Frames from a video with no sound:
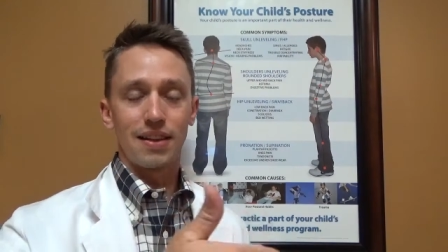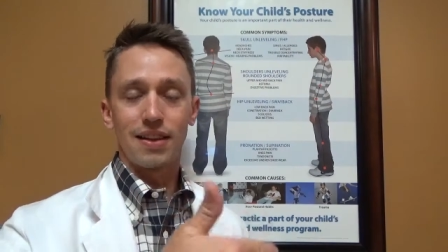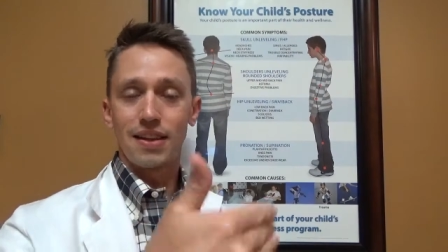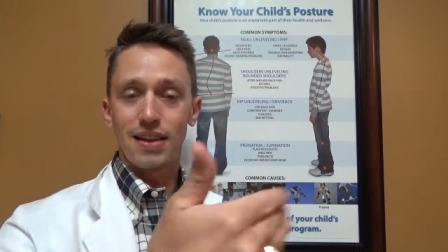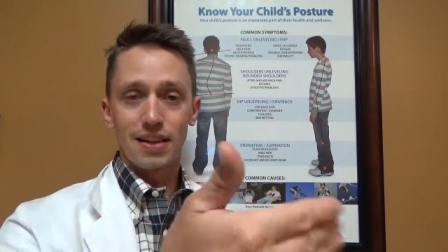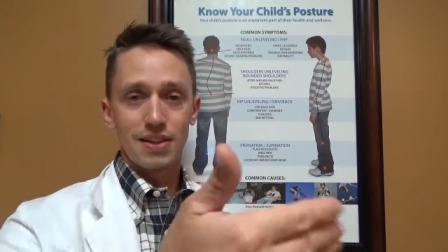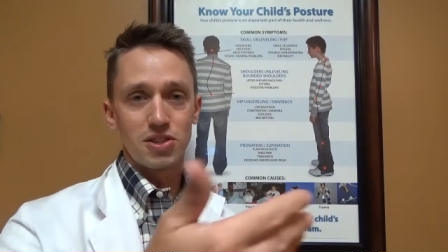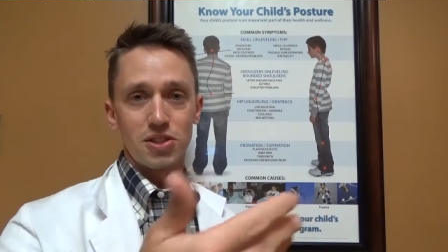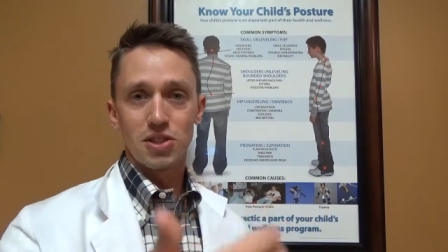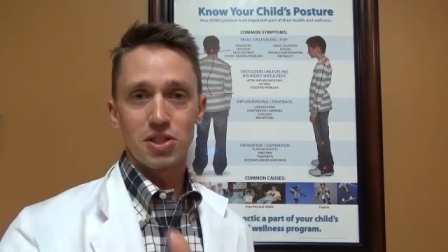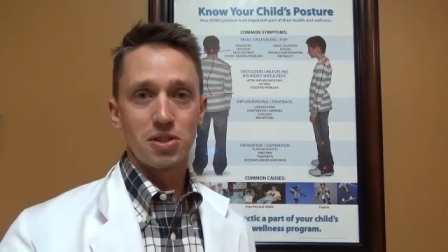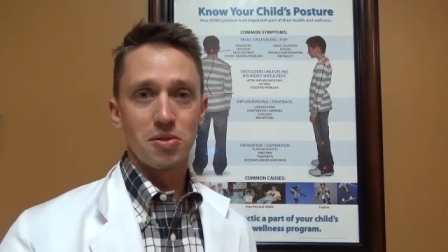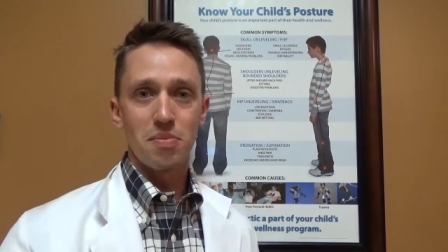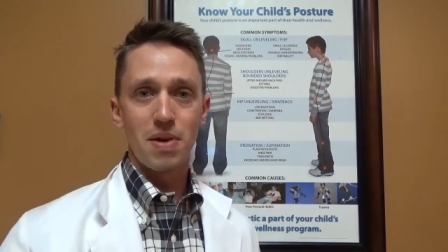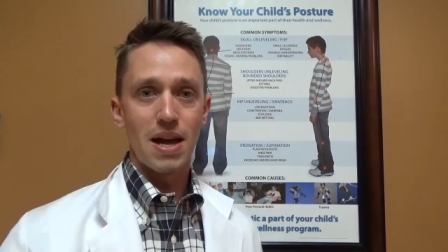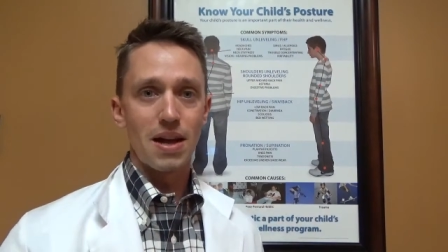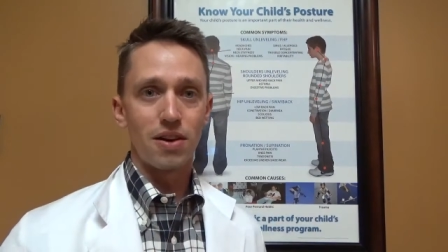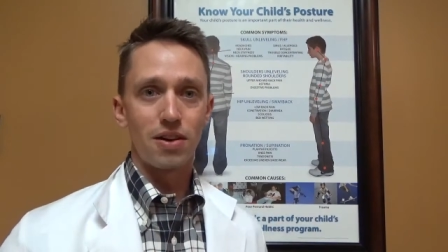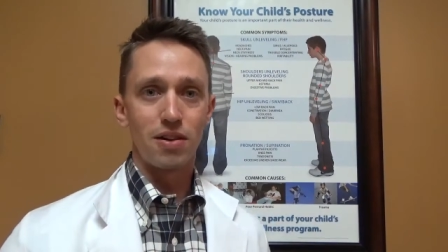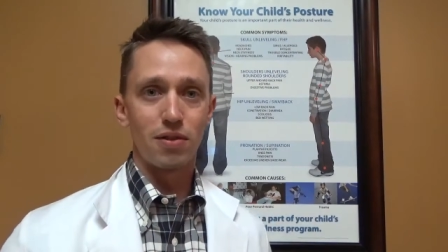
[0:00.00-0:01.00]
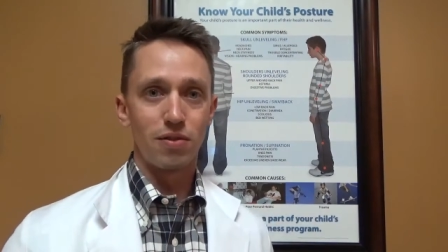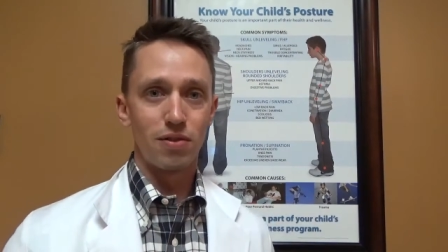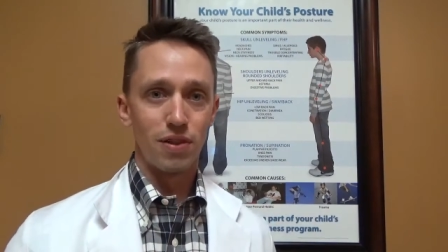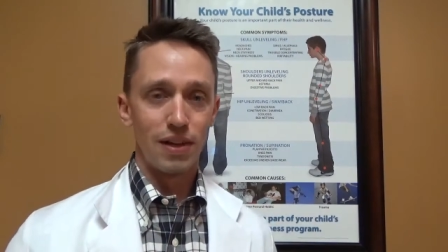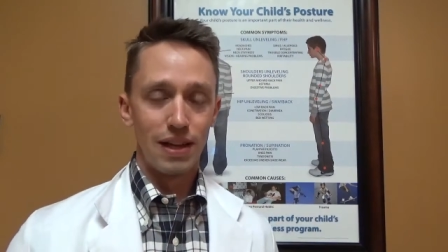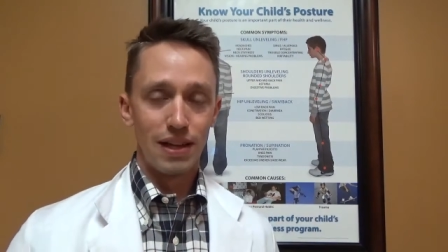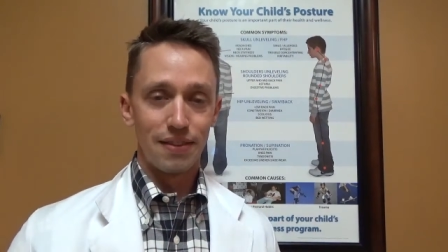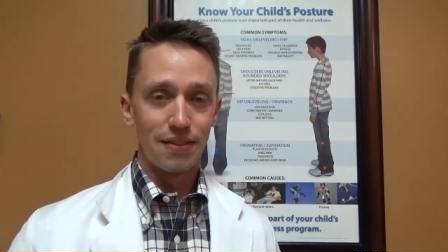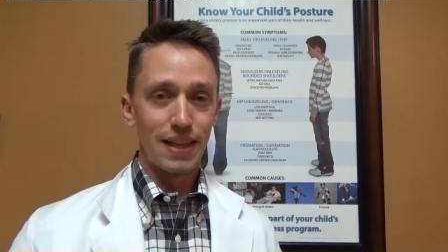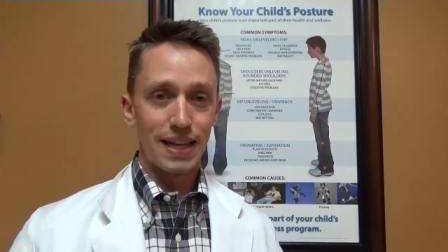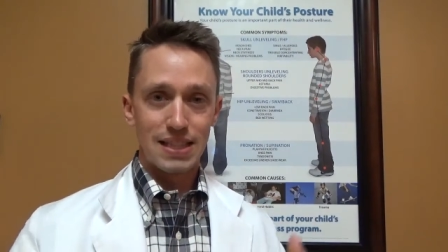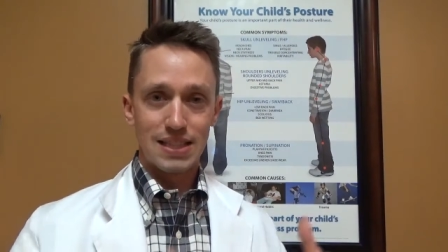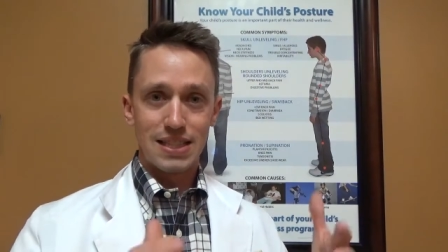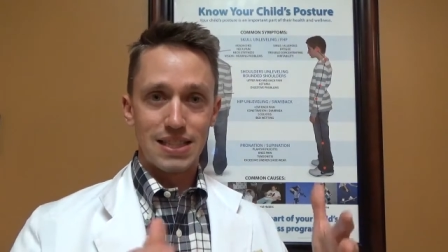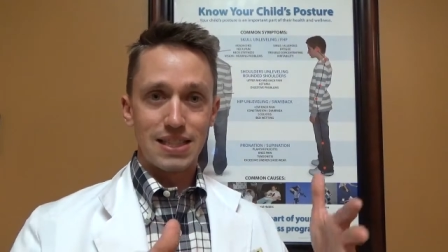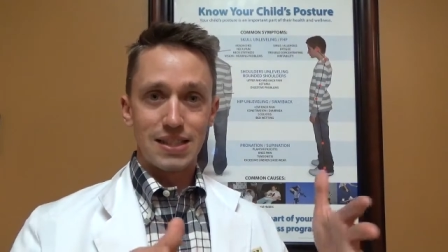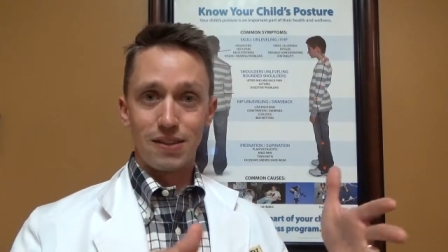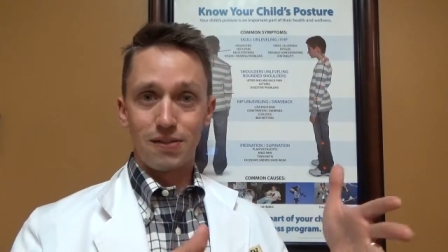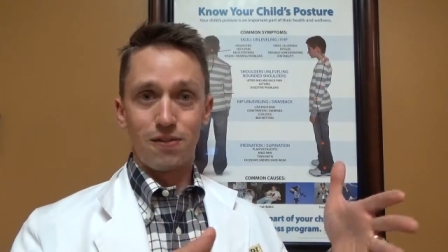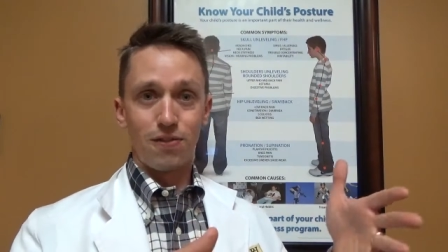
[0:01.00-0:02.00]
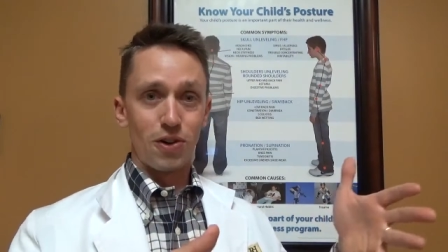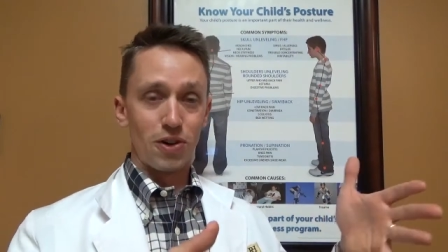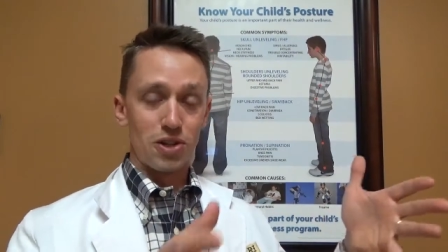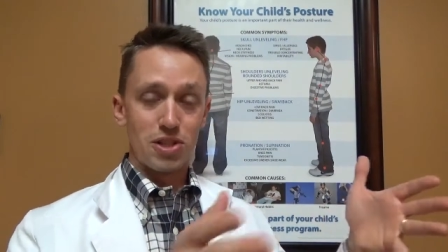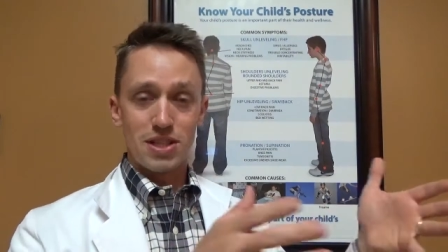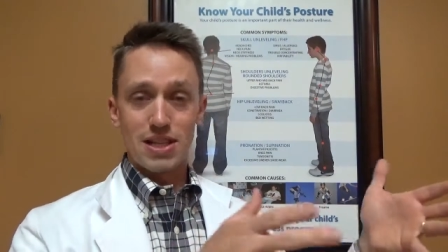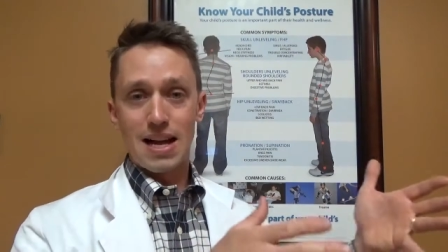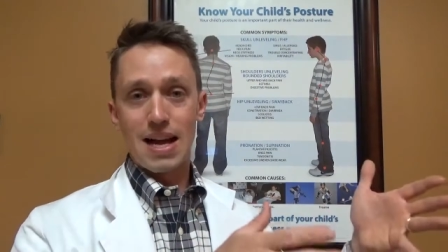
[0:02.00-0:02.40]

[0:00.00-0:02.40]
it's just a matter of that's the first